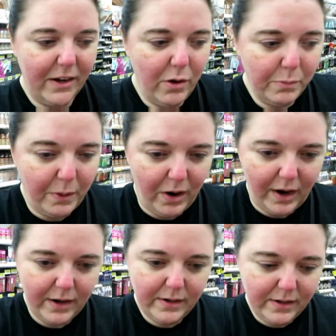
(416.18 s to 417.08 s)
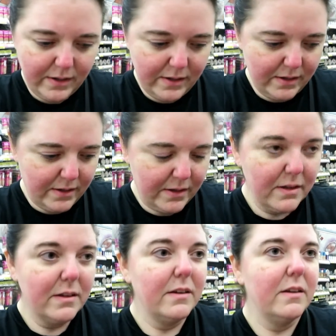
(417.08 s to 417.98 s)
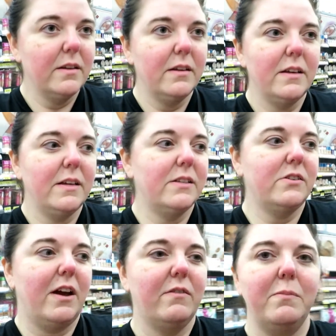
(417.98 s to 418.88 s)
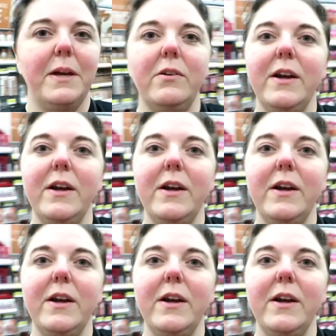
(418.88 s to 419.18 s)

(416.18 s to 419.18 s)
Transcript: that gold bar is driving me